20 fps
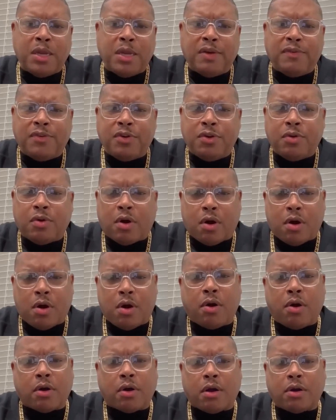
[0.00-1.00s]
Many of you
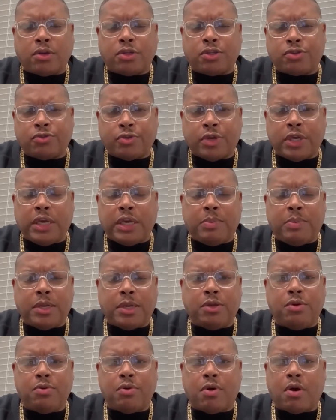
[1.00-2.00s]
are on our
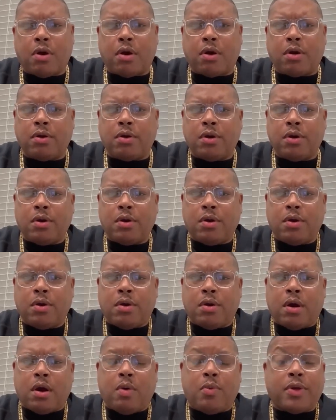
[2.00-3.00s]
stream and you are
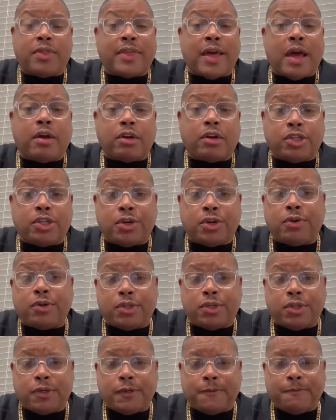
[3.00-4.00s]
without a
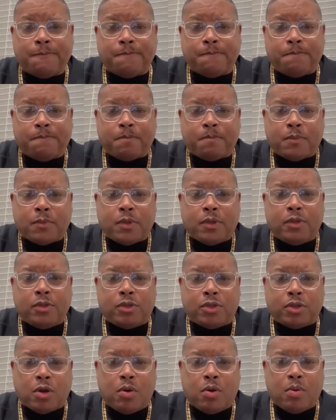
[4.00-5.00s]
church.
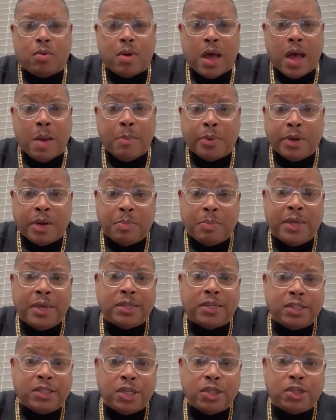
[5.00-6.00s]
And so I'm going
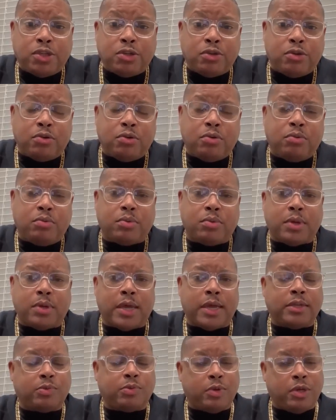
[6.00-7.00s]
to be intentional
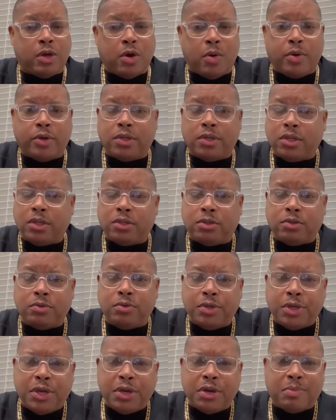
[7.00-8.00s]
as we go into
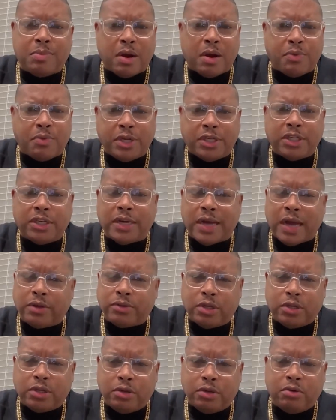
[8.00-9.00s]
this new year by
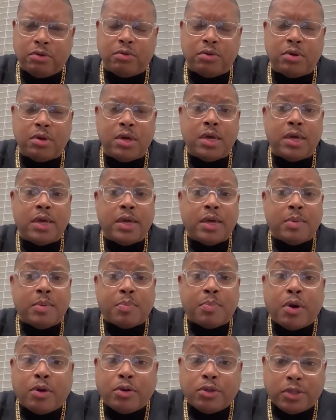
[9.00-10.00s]
reaching out to you
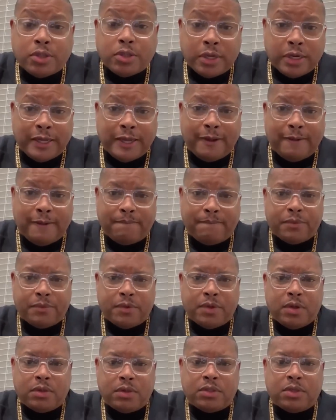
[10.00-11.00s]
personally